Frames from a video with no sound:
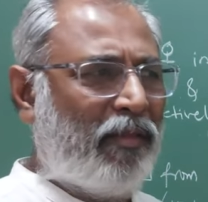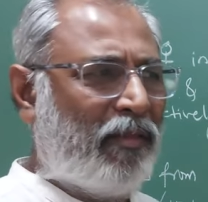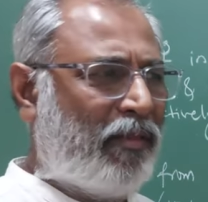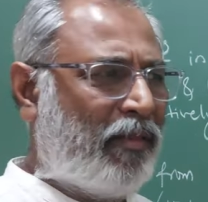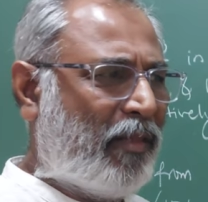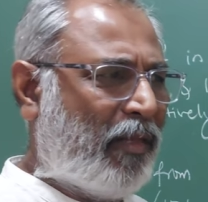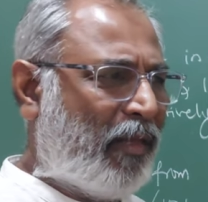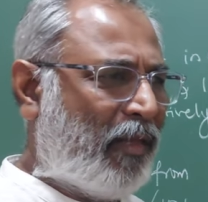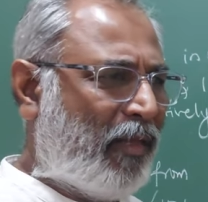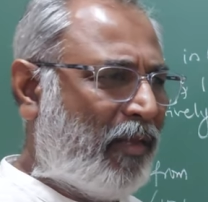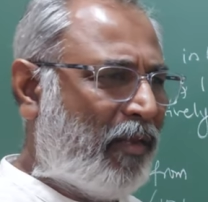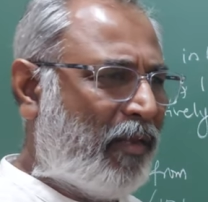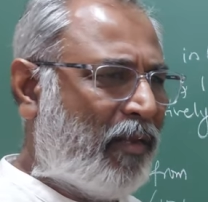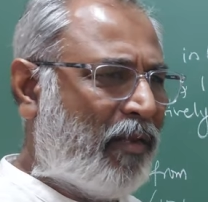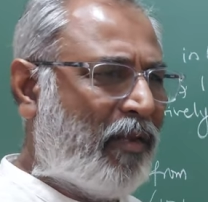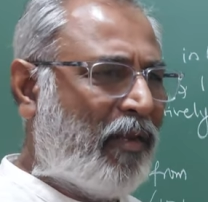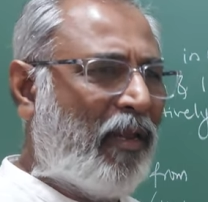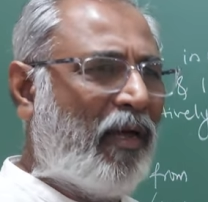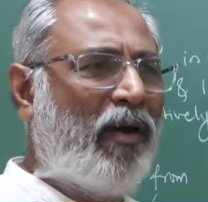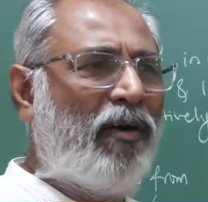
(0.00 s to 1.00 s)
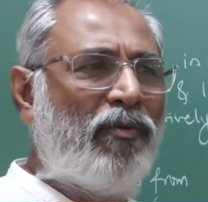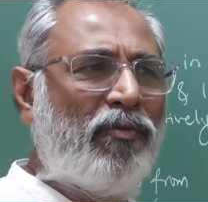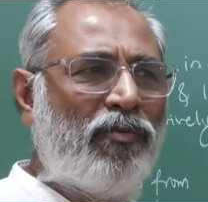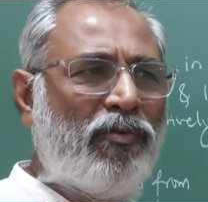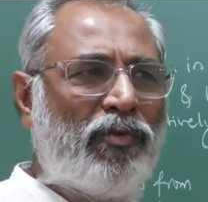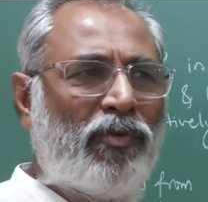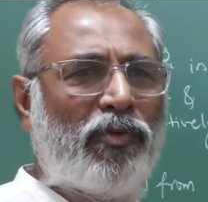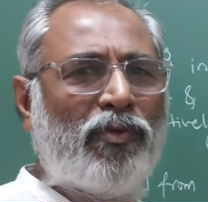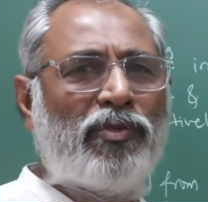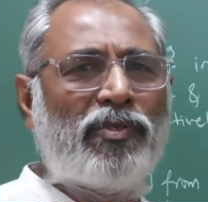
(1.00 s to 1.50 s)
They
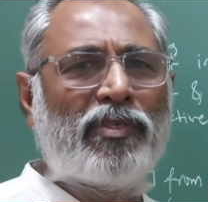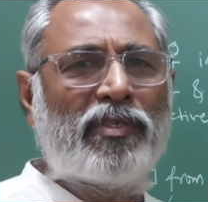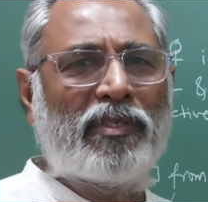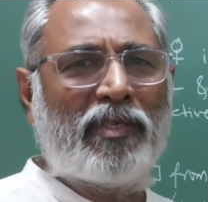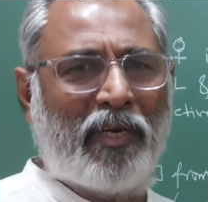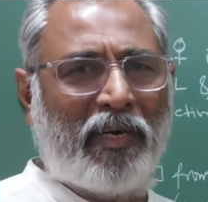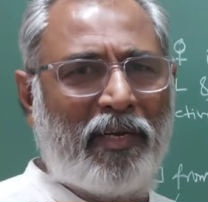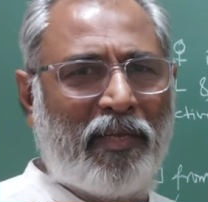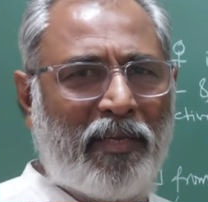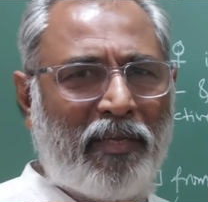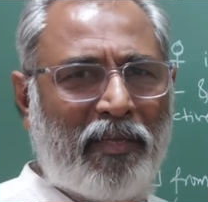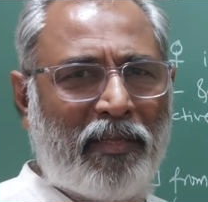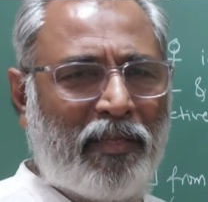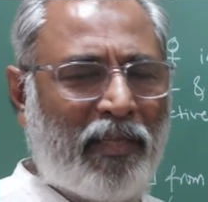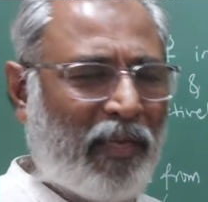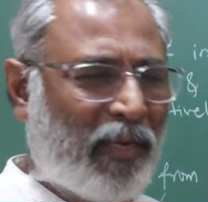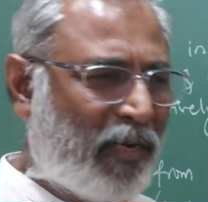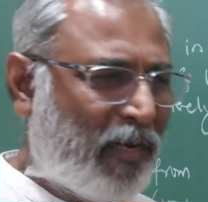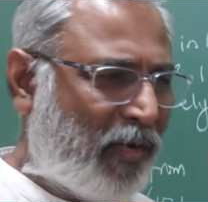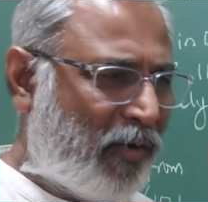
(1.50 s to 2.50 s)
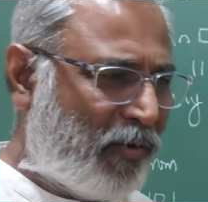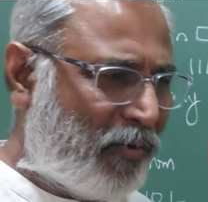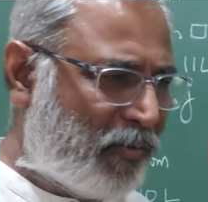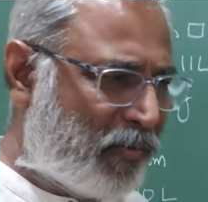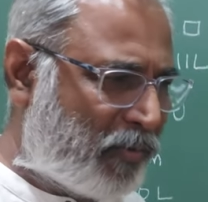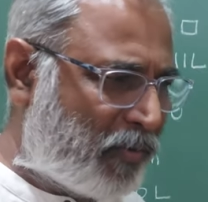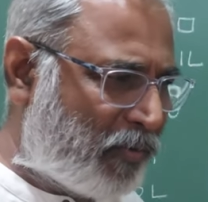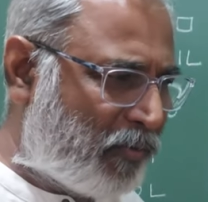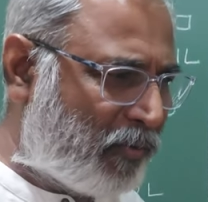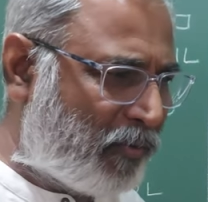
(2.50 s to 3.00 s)
love to study. They
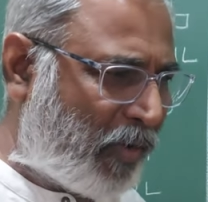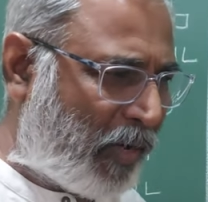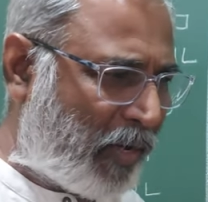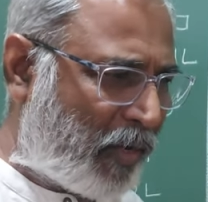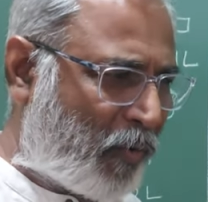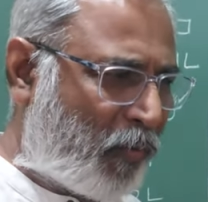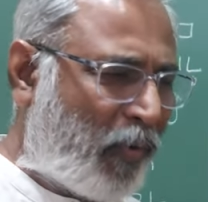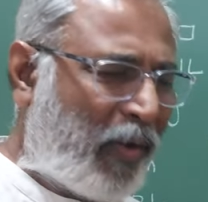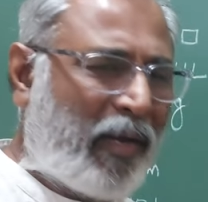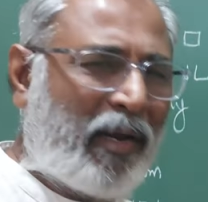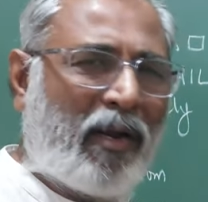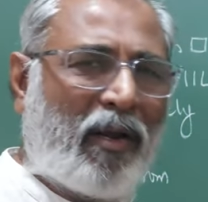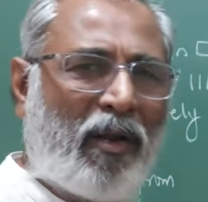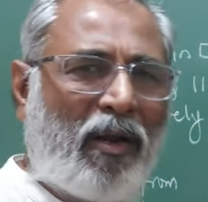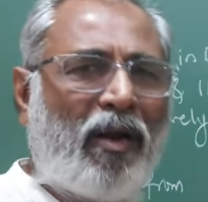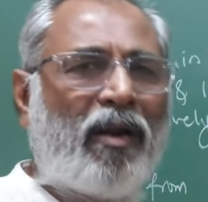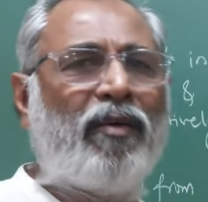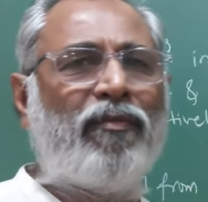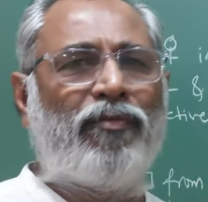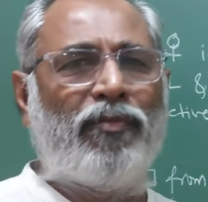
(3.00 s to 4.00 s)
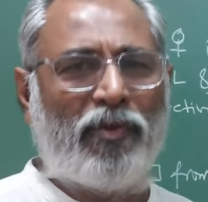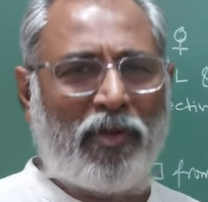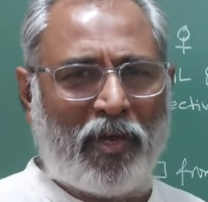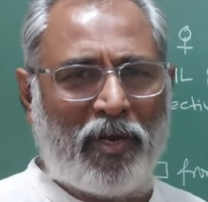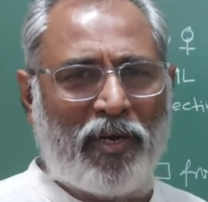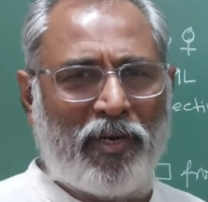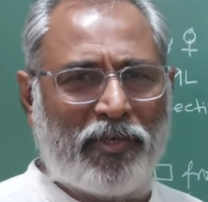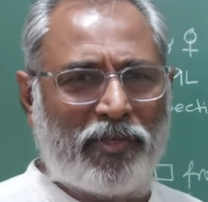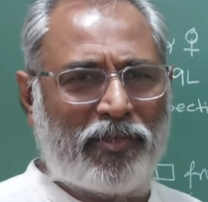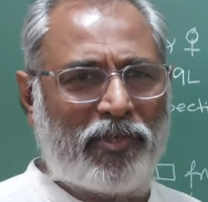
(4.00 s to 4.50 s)
love to acquire a lot of
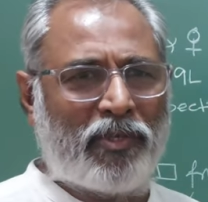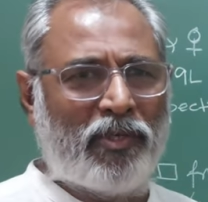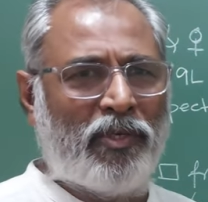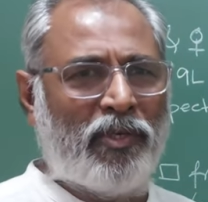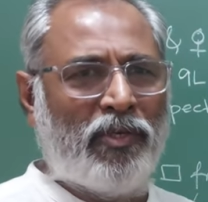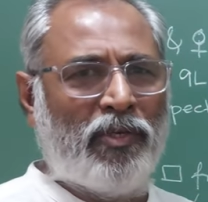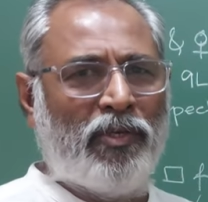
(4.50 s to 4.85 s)
knowledge.